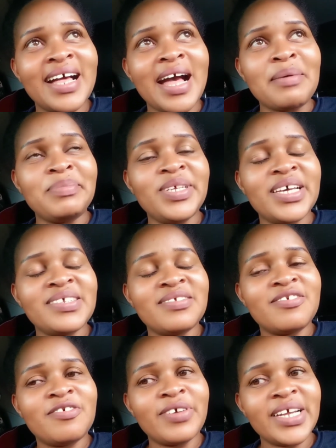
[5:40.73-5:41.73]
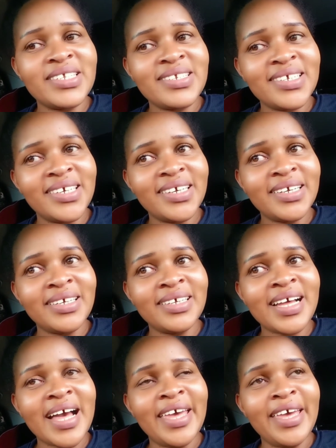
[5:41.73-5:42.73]
I'm just resting,
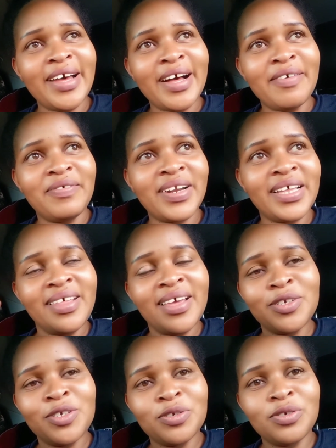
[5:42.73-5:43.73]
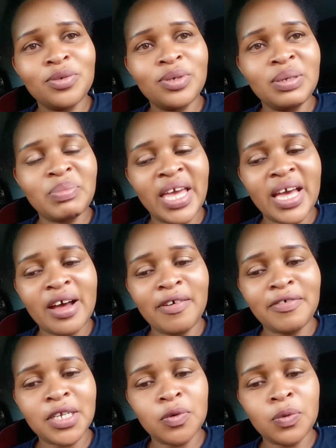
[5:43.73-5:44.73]
I have nothing to do in my
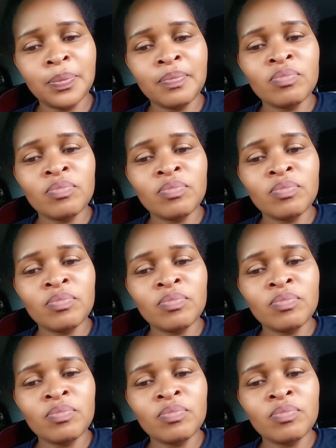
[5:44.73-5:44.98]
afternoon.